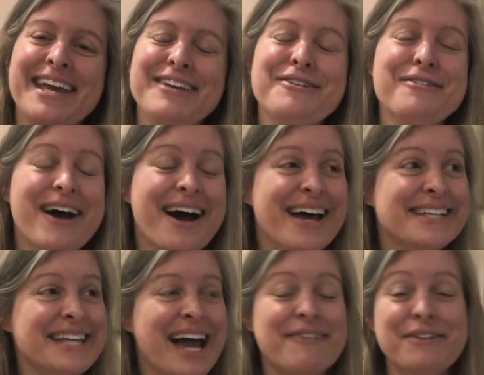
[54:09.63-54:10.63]
You guys
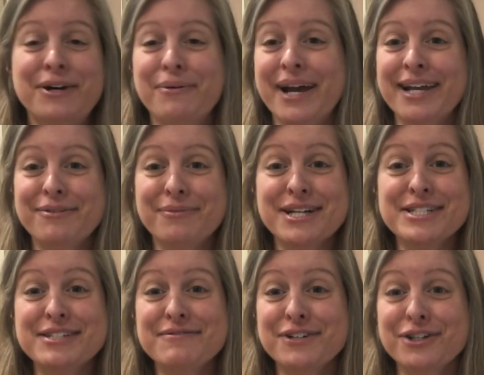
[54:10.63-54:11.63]
have a great rest
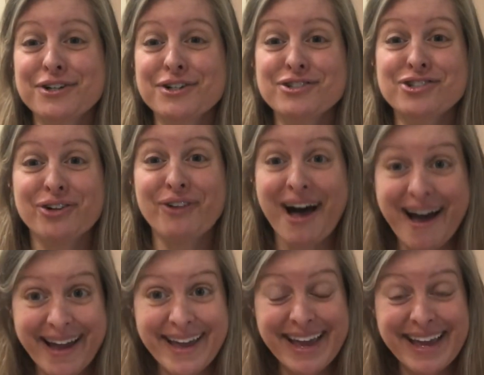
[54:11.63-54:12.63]
of your July,